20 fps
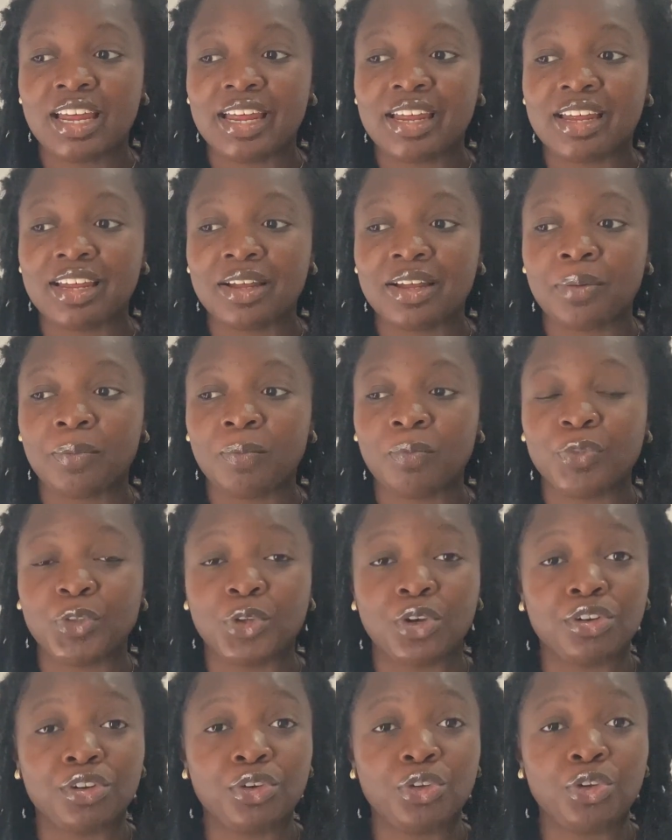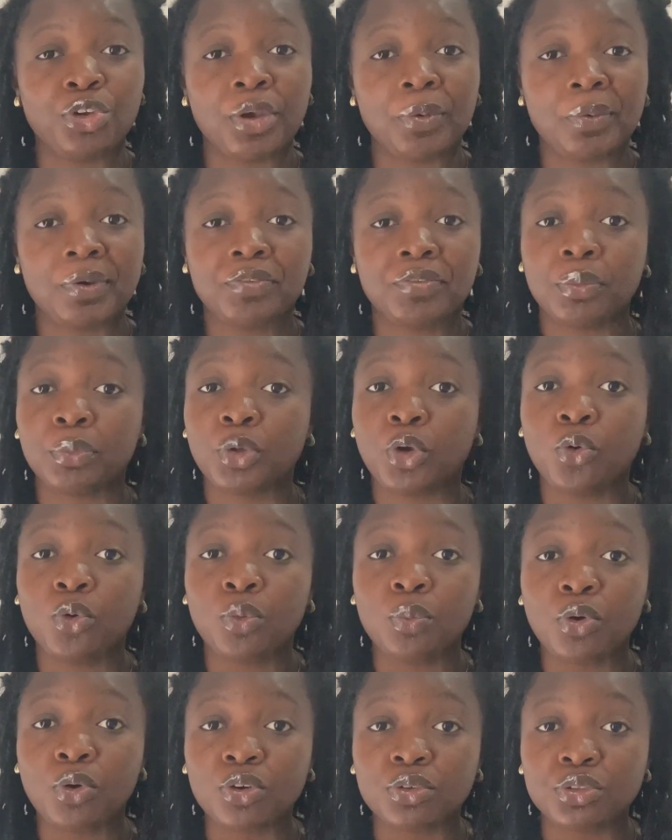you're away from your
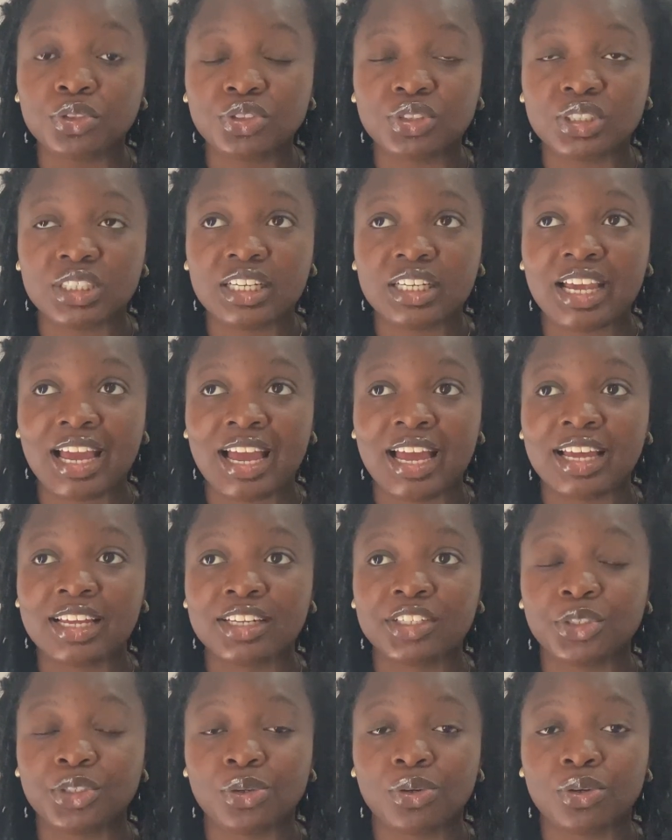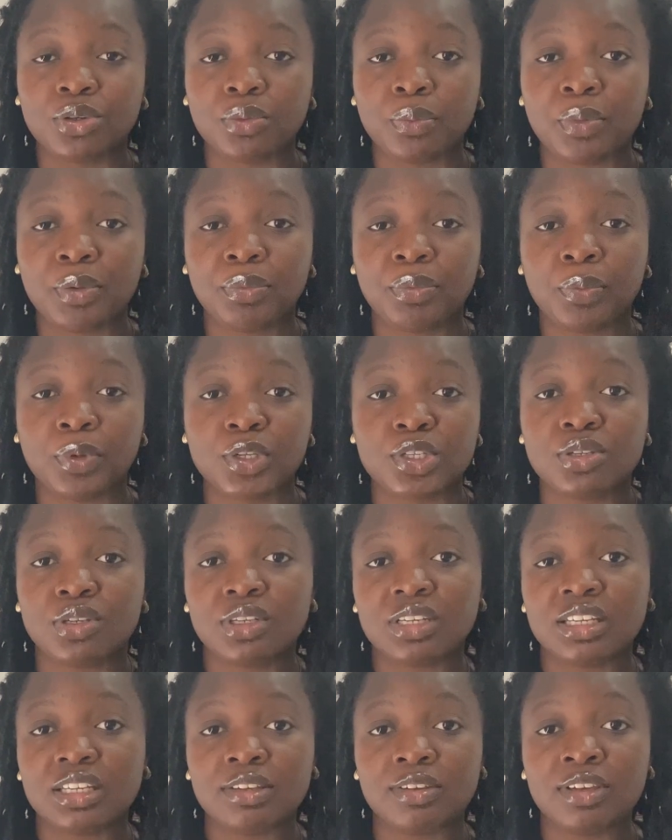home country, and you're maybe
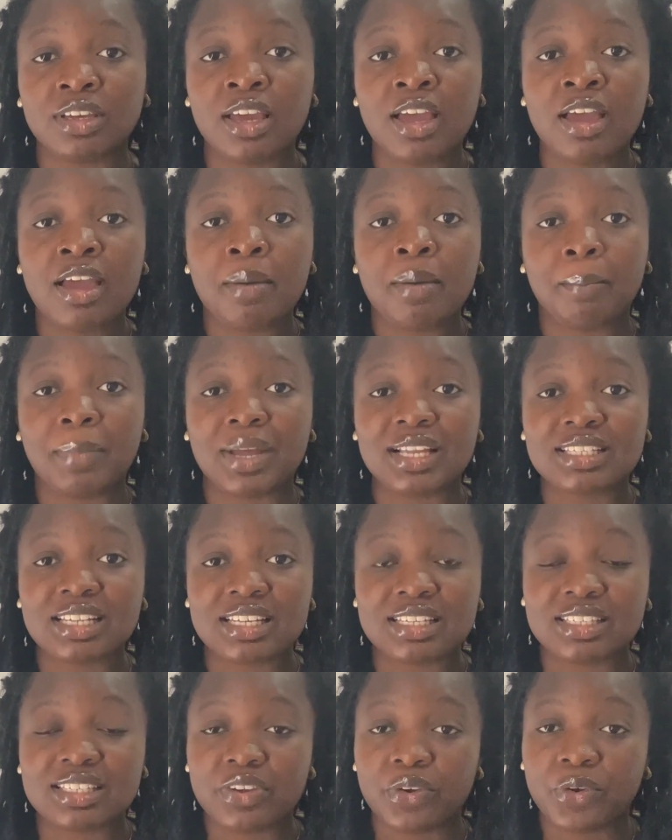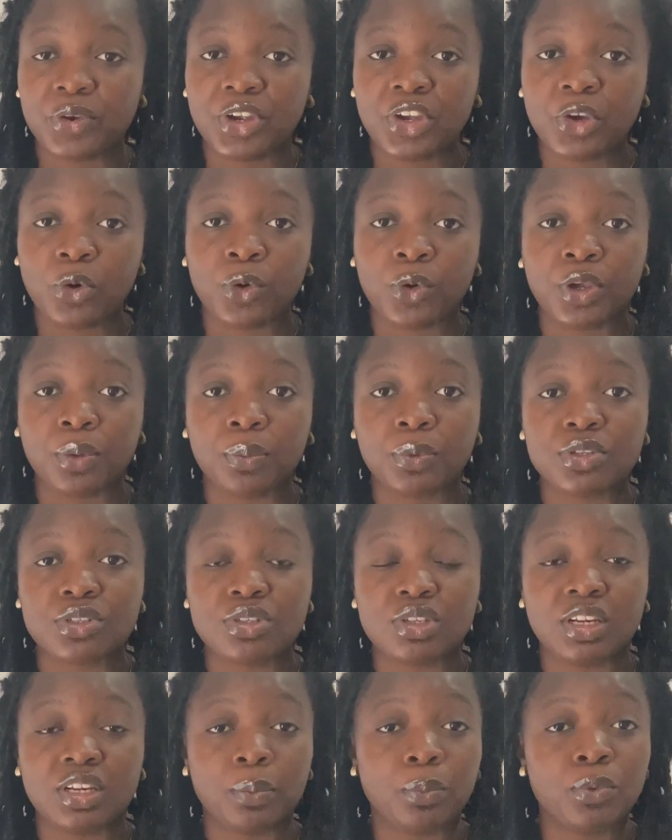pursuing a master's degree, or you're
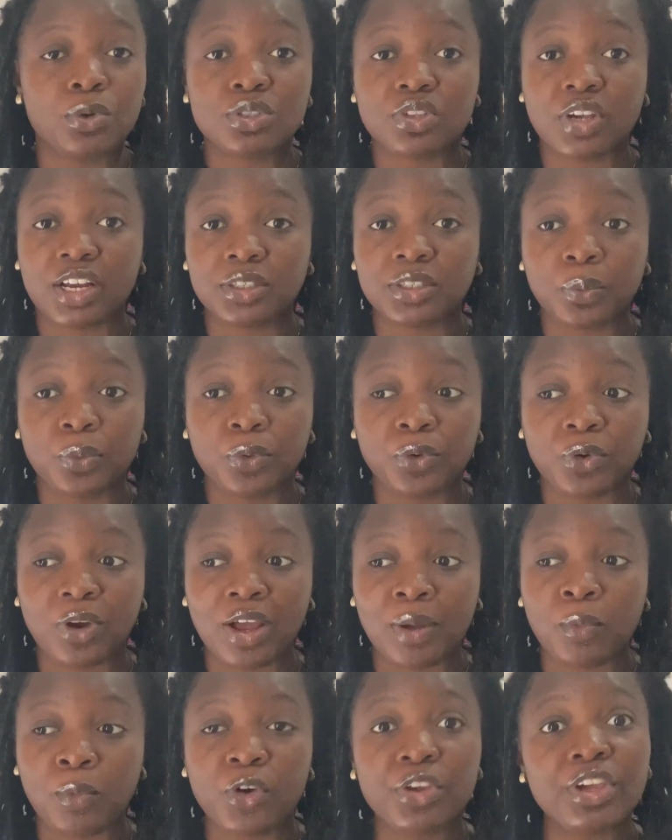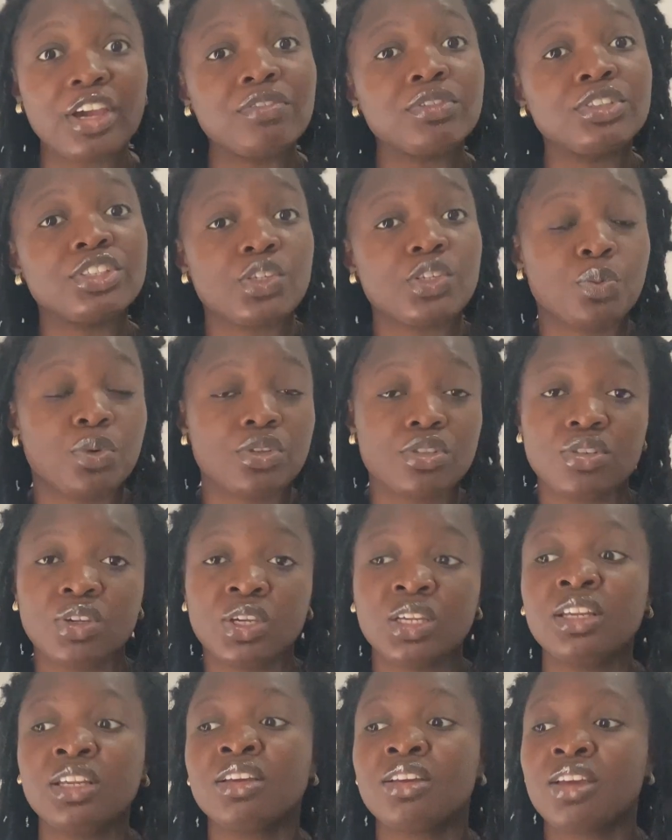pursuing a postgraduate program, or you're even just
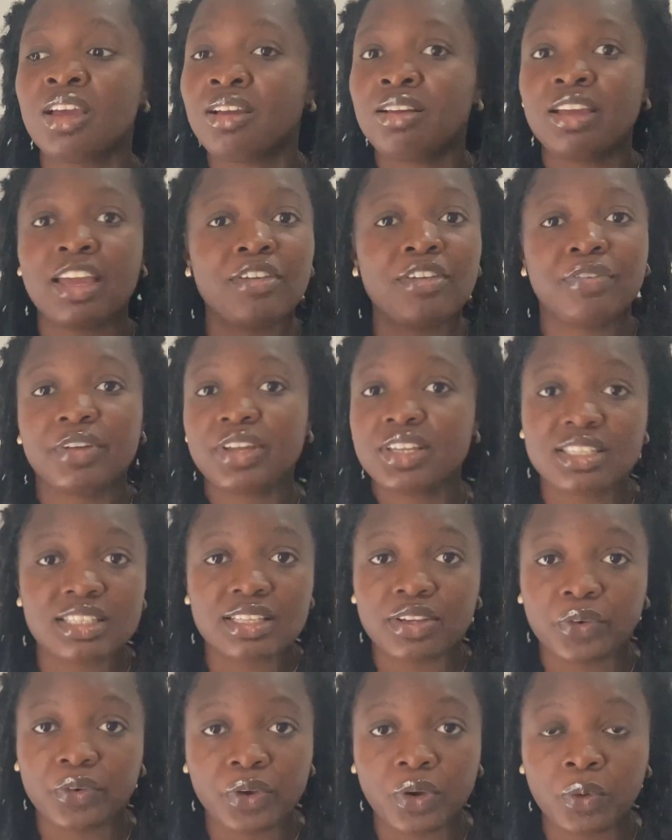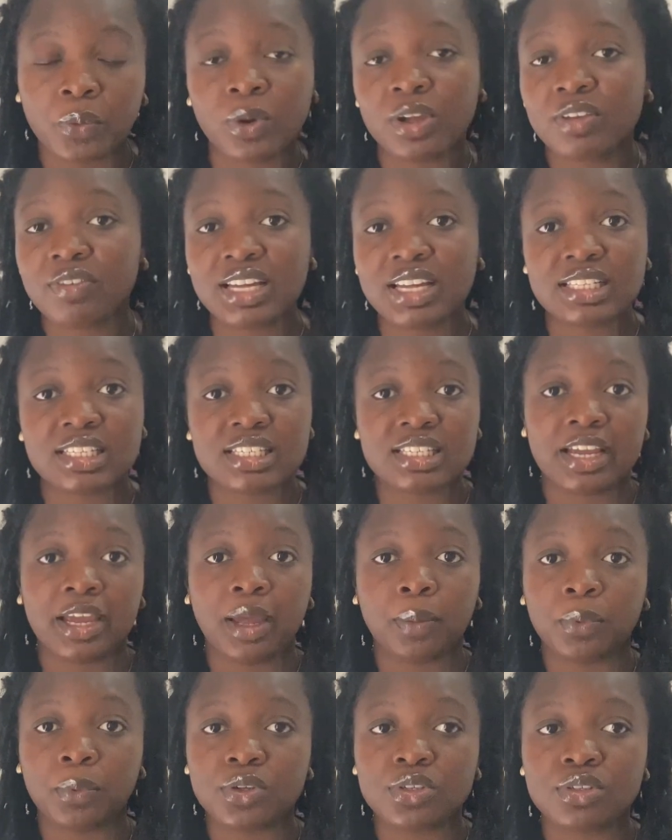pursuing a first degree, whatever it is that
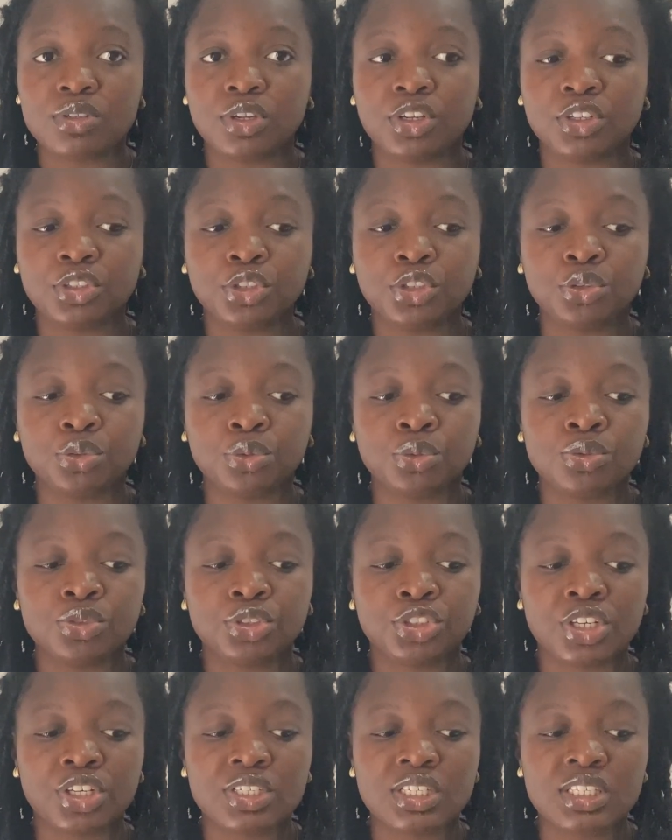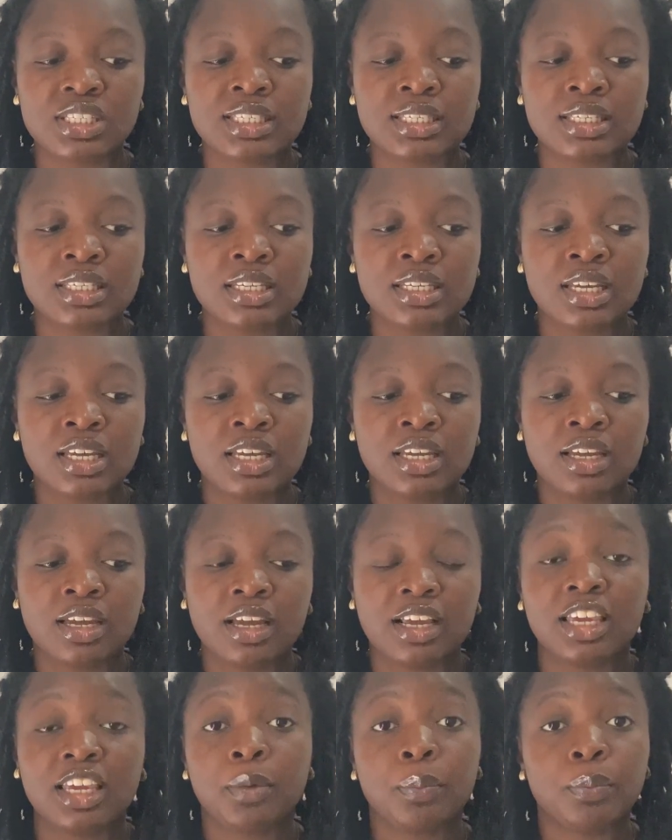you're pursuing, you know, just
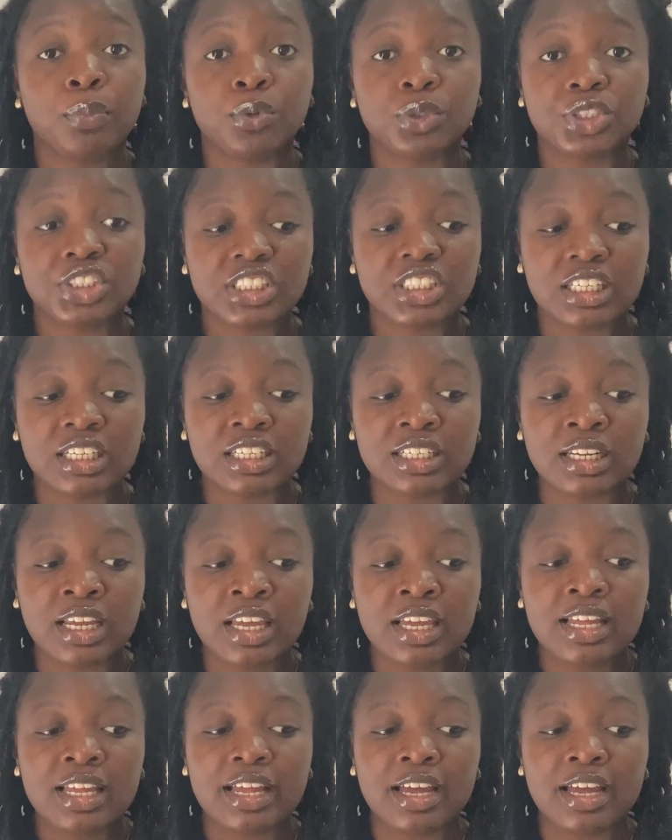keep pushing.